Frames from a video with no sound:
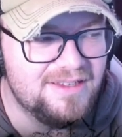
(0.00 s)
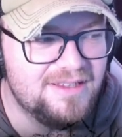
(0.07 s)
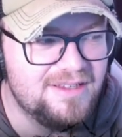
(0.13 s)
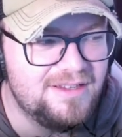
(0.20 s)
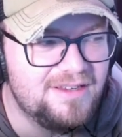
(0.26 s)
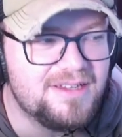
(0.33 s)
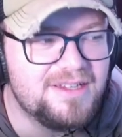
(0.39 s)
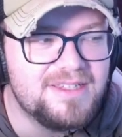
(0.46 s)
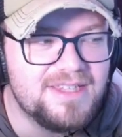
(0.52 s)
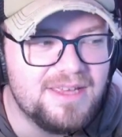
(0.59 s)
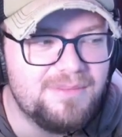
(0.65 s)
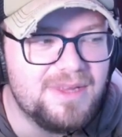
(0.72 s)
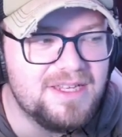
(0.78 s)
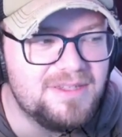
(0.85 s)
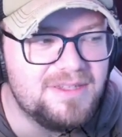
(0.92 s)
Like, is there
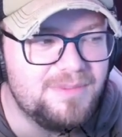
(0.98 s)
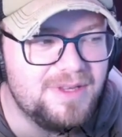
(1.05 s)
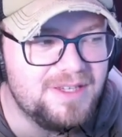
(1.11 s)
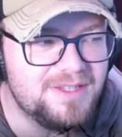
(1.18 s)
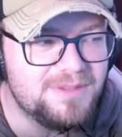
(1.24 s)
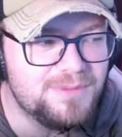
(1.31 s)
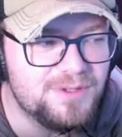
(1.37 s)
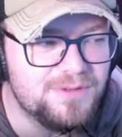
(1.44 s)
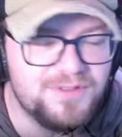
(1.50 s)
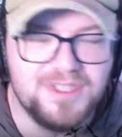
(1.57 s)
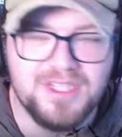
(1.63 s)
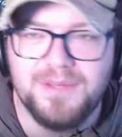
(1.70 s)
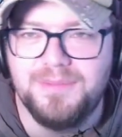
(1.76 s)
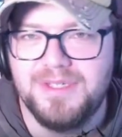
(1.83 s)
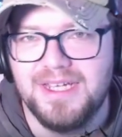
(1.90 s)
meant to be some sort of
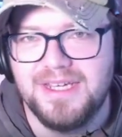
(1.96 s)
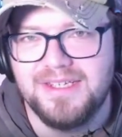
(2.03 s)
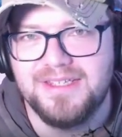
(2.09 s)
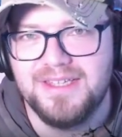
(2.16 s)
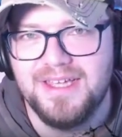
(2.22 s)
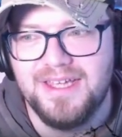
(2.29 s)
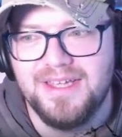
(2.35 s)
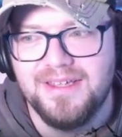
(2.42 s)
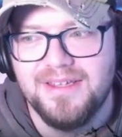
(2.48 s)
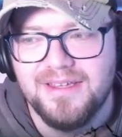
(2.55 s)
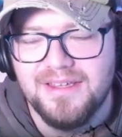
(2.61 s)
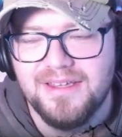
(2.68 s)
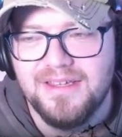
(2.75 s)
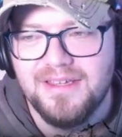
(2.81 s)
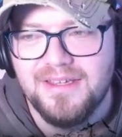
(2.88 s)
subtext there?
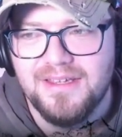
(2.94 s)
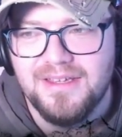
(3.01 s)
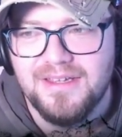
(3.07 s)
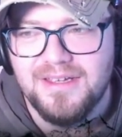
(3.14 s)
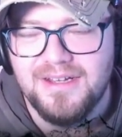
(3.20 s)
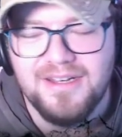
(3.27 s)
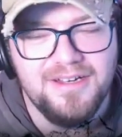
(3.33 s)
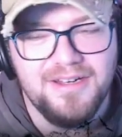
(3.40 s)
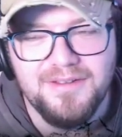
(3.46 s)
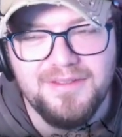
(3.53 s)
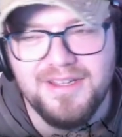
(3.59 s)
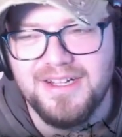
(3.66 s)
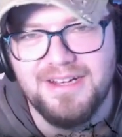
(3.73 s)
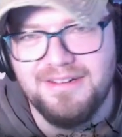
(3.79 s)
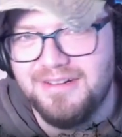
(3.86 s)
And I don't
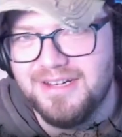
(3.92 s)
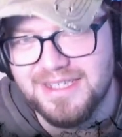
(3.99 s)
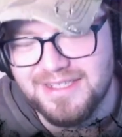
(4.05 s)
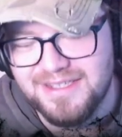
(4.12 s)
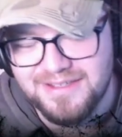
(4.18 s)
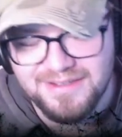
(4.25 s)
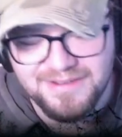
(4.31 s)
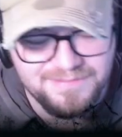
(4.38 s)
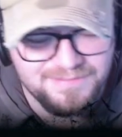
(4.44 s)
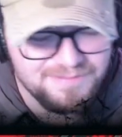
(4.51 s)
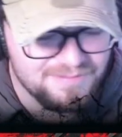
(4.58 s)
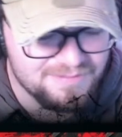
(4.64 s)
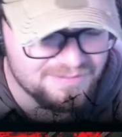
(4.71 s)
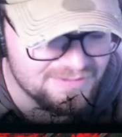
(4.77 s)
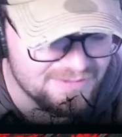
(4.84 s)
think there is.
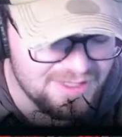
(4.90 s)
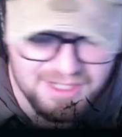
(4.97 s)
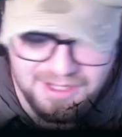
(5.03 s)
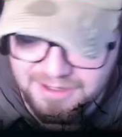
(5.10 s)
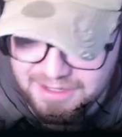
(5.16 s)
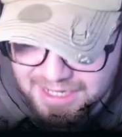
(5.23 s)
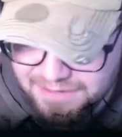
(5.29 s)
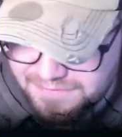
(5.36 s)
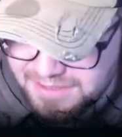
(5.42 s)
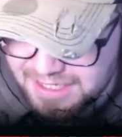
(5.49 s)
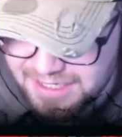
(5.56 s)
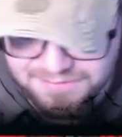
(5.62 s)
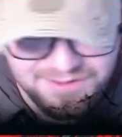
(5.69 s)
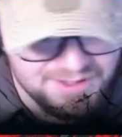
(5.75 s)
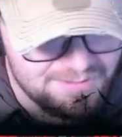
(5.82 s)
You don't have to
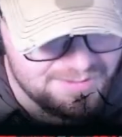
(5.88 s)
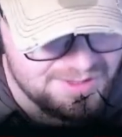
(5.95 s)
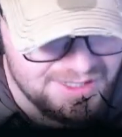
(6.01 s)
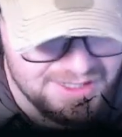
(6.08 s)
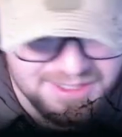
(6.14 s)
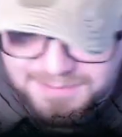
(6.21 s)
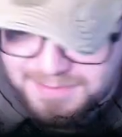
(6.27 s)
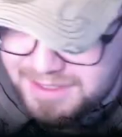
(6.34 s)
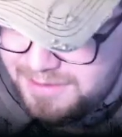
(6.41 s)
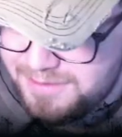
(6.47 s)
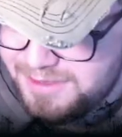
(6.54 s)
have subtext, but it was